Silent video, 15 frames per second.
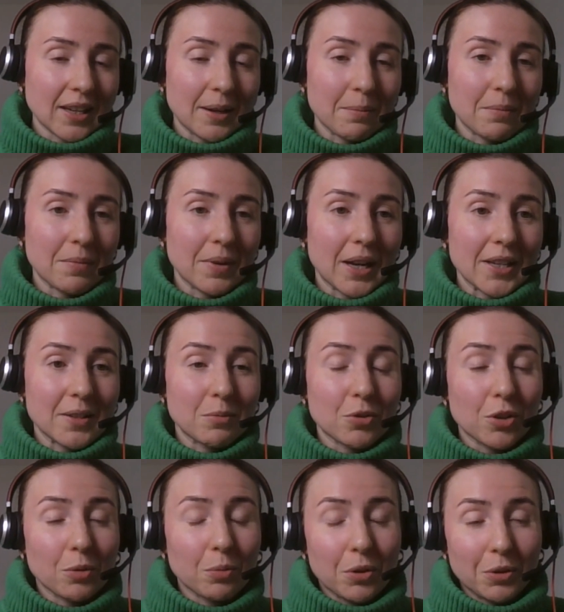As I'm
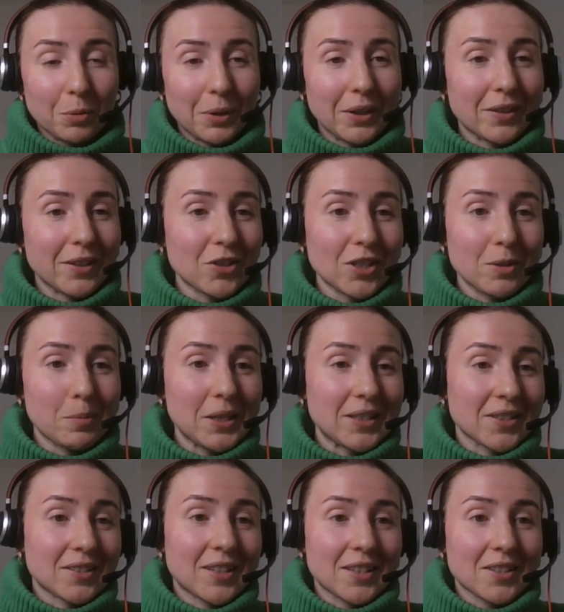sure we're all aware that GDP
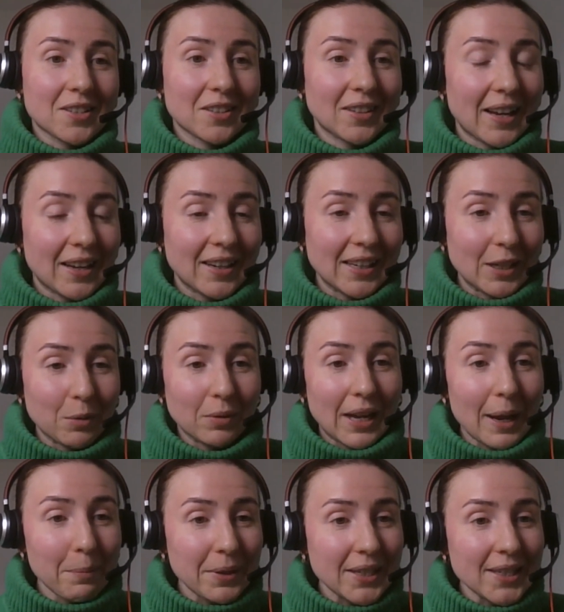doesn't necessarily equal
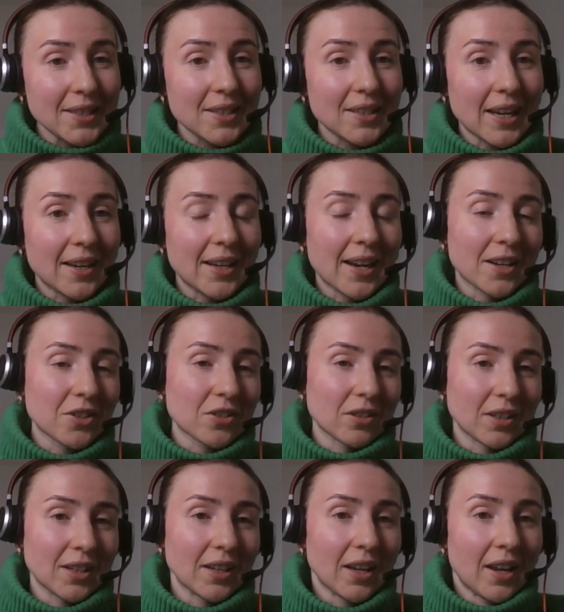happiness, and it
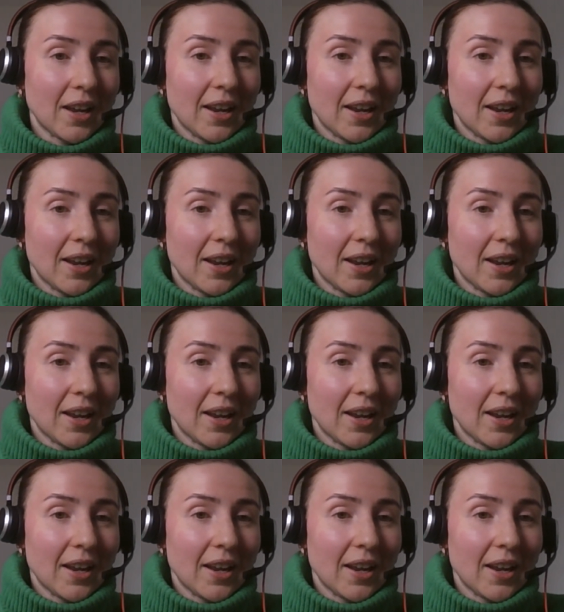actually